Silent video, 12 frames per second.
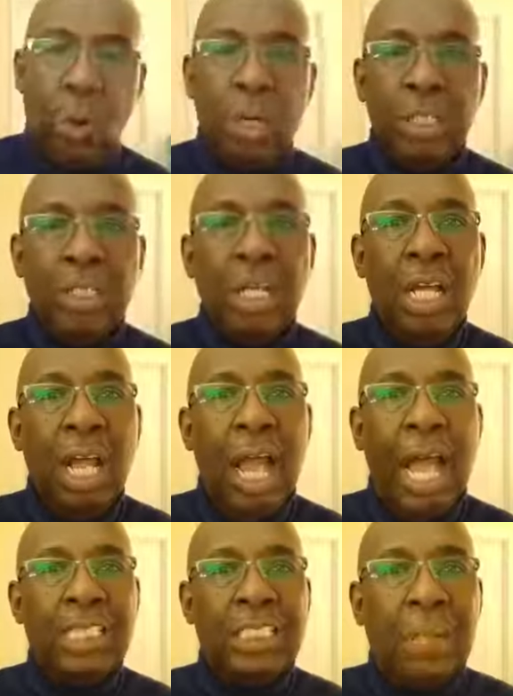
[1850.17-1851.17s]
going.
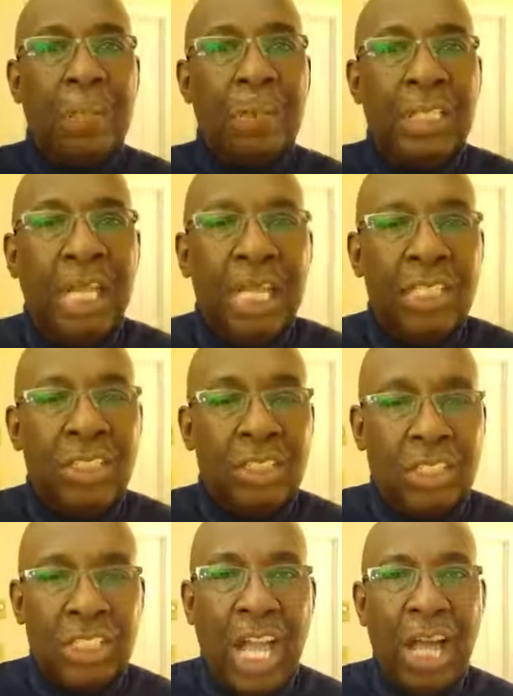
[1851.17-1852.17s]
I didn't jump up there and
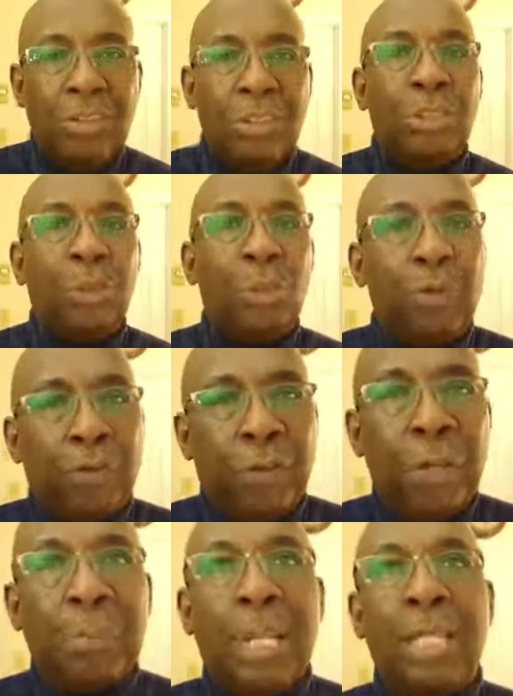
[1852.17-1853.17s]
shout and do a
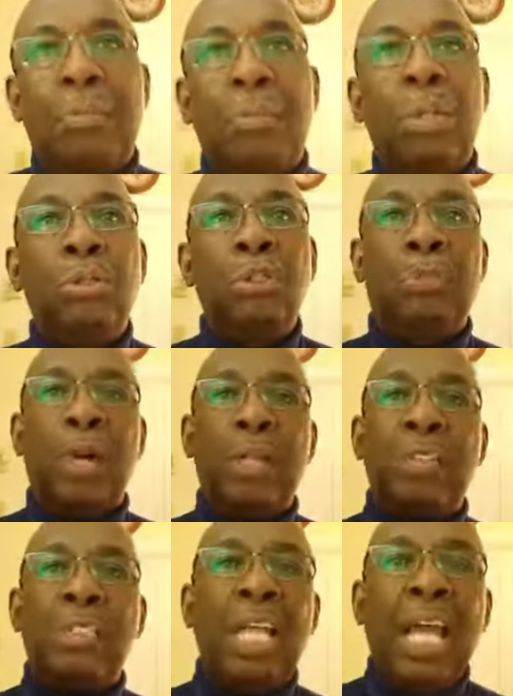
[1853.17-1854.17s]
flip like the Blues
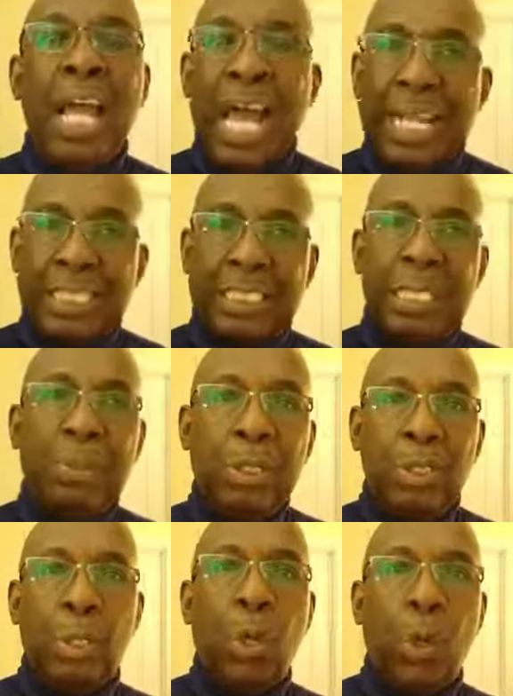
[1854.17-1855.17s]
Brothers. I just
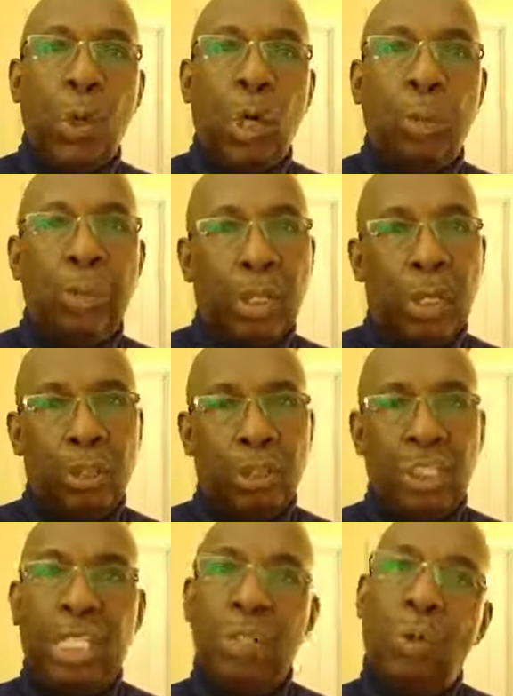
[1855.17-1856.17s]
simply told her because
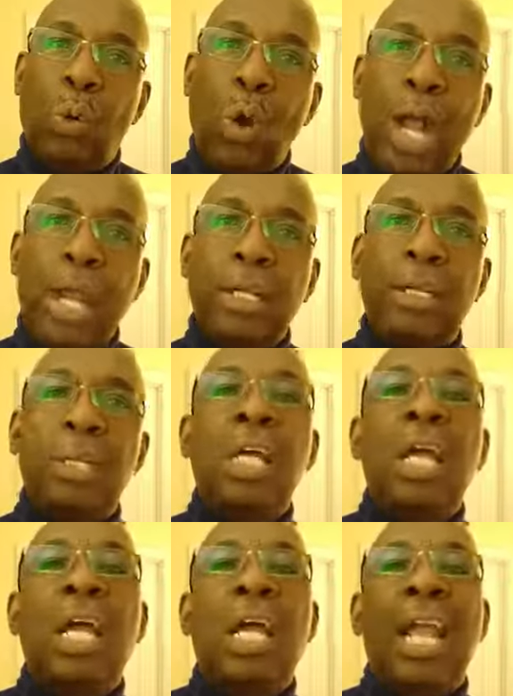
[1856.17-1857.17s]
she
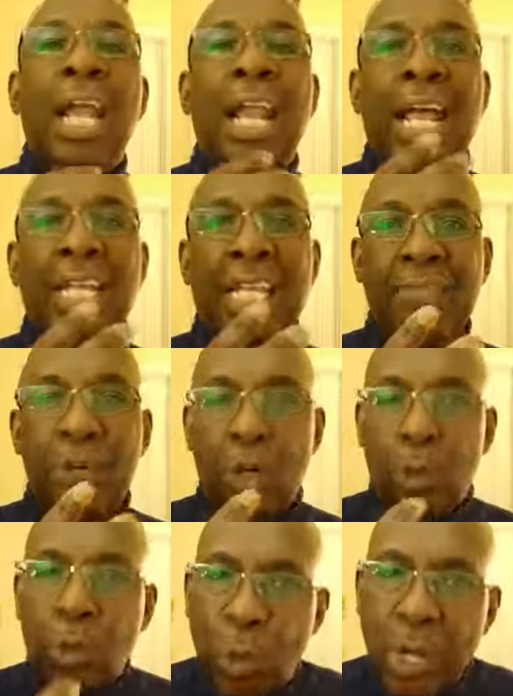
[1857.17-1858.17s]
inquired and I gave
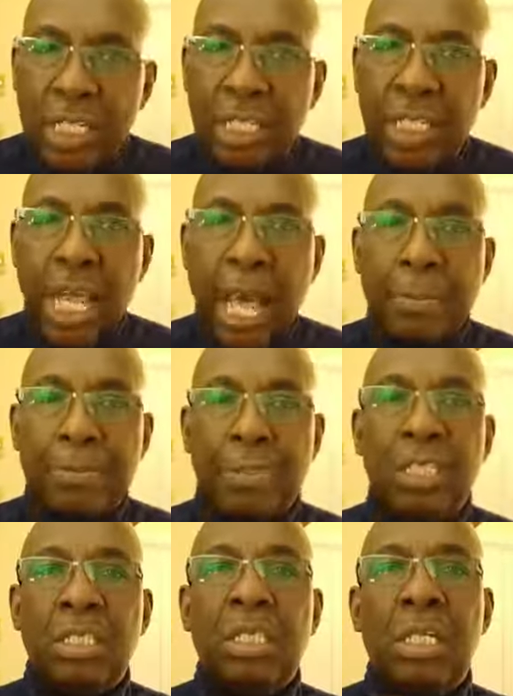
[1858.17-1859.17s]
her a quick
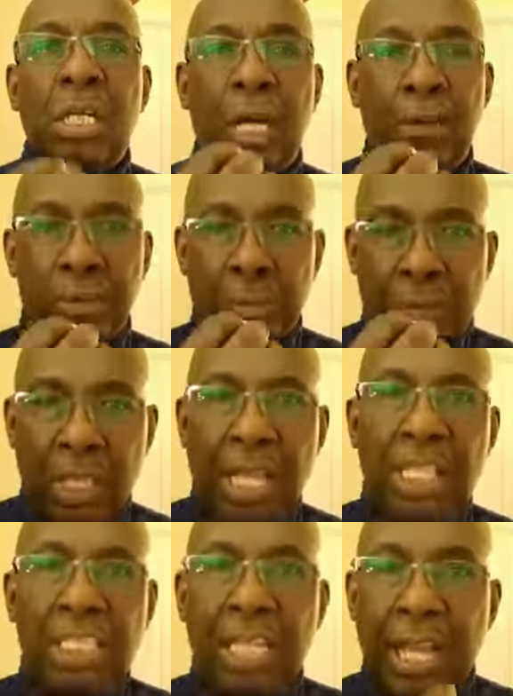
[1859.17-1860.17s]
synopsis of some
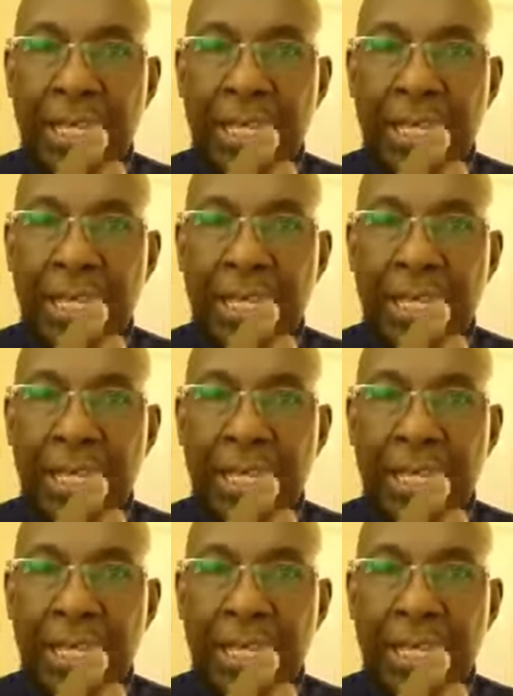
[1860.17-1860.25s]
things